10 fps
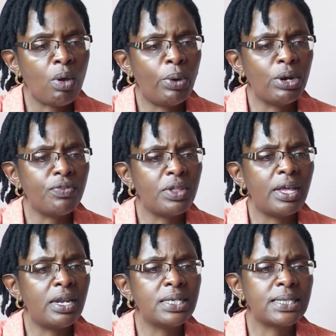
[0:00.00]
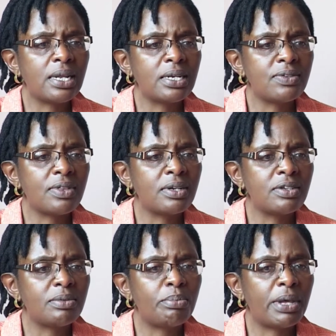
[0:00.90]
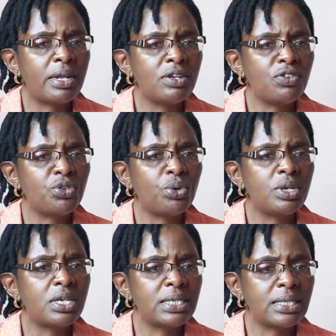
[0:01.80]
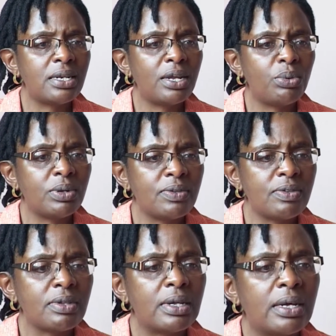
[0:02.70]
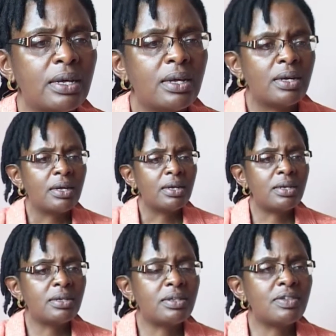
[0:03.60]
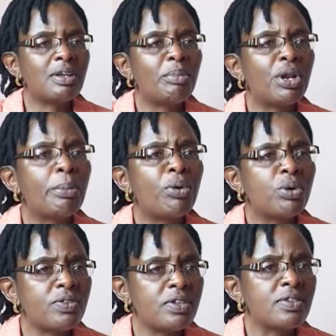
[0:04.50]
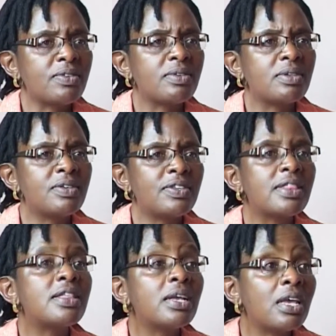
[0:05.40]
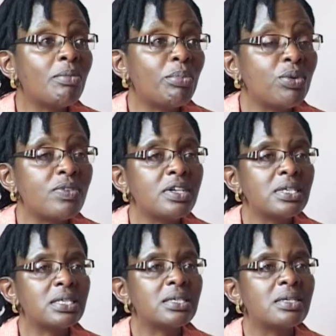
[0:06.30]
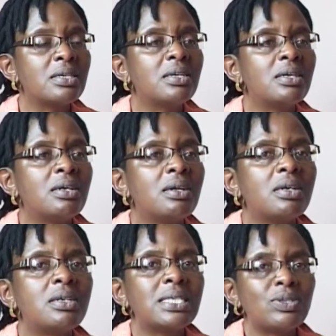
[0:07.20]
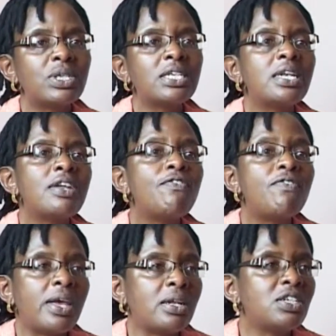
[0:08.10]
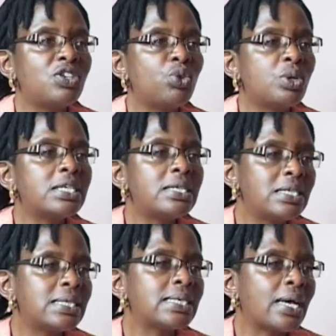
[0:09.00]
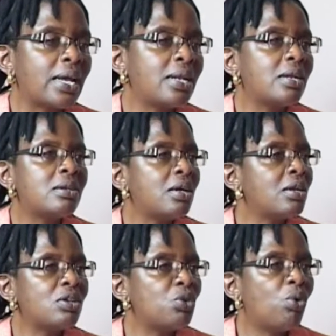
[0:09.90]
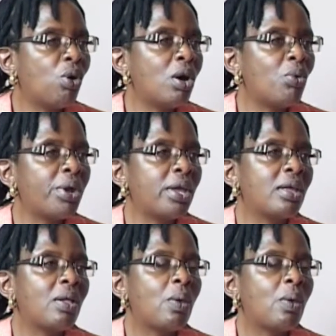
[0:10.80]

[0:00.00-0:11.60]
one of the early slides that Bernice showed yesterday was, it's about a process. It's a thinking process. It's not an event. You don't design and you go away.